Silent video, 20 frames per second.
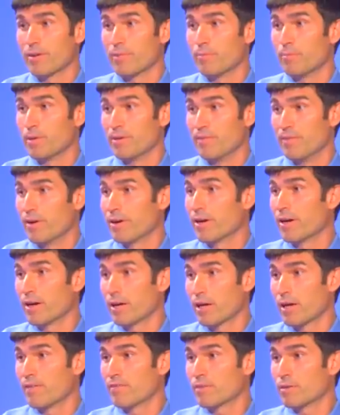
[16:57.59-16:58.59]
be very
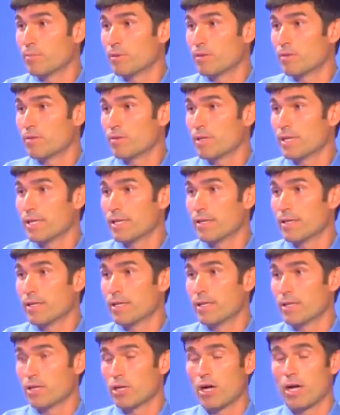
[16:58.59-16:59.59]
uncomfortable and,
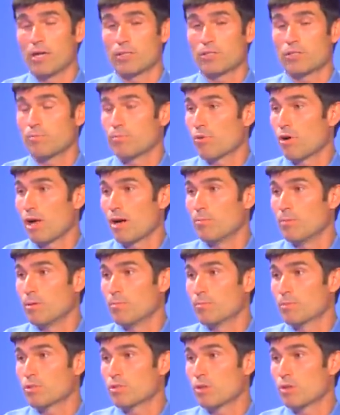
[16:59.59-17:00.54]
and cause some problems.